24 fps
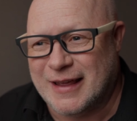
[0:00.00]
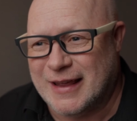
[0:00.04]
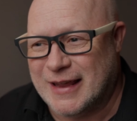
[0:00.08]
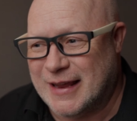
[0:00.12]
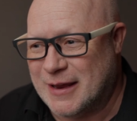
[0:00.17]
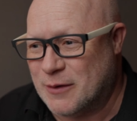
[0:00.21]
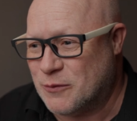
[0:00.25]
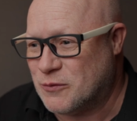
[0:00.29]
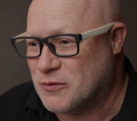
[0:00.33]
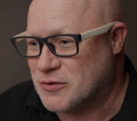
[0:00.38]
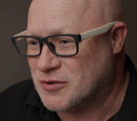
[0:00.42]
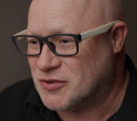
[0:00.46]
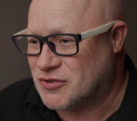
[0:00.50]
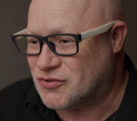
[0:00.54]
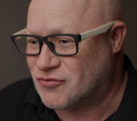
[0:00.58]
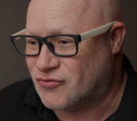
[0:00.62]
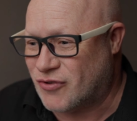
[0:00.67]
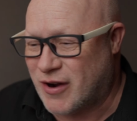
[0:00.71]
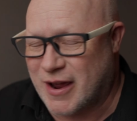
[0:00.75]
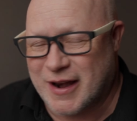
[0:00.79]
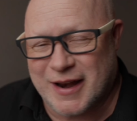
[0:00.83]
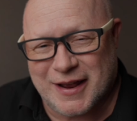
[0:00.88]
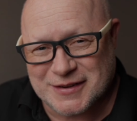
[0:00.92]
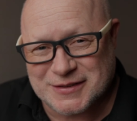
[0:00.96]
it was
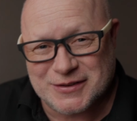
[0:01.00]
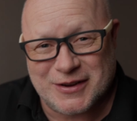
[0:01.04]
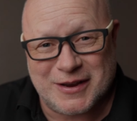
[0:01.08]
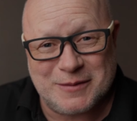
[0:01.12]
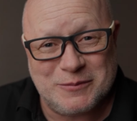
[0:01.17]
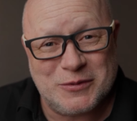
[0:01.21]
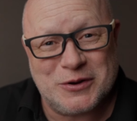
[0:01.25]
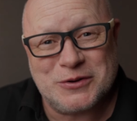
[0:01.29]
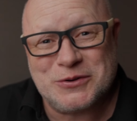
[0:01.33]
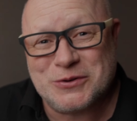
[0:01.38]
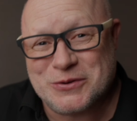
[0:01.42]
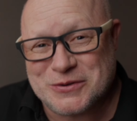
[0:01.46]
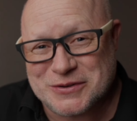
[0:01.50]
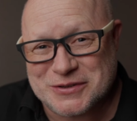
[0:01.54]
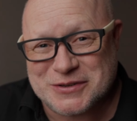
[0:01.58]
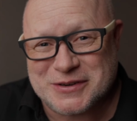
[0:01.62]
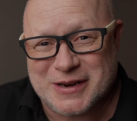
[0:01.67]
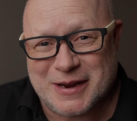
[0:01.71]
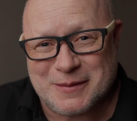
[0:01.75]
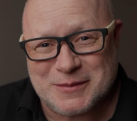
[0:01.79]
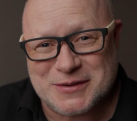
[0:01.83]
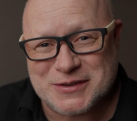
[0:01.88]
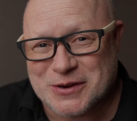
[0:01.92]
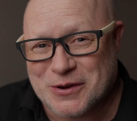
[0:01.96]
right outside my
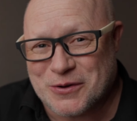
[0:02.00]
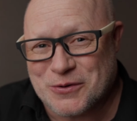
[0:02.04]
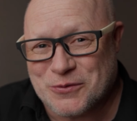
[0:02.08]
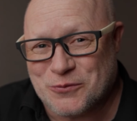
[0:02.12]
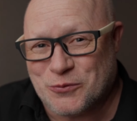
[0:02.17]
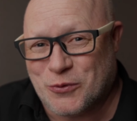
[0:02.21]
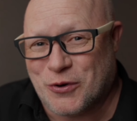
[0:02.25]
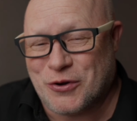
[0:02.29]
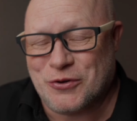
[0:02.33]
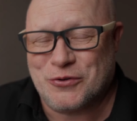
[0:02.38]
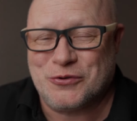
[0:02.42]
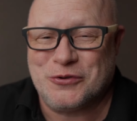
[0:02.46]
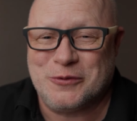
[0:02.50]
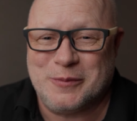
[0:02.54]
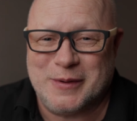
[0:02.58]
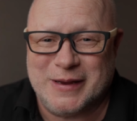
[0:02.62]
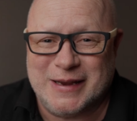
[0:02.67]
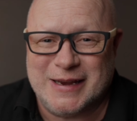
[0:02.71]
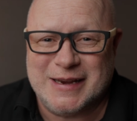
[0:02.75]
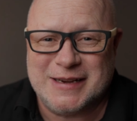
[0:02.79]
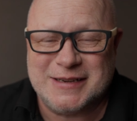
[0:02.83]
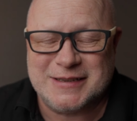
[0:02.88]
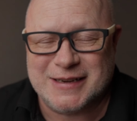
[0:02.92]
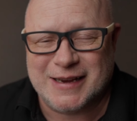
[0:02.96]
doorstep, so what could be
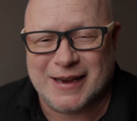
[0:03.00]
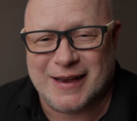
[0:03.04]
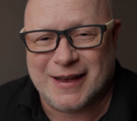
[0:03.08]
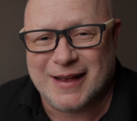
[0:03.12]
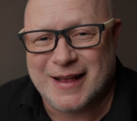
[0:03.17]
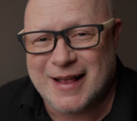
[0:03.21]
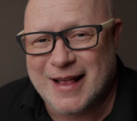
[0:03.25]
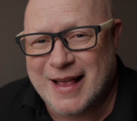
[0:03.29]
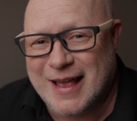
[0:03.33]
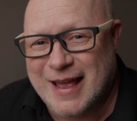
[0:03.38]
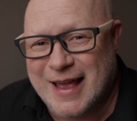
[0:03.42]
easier?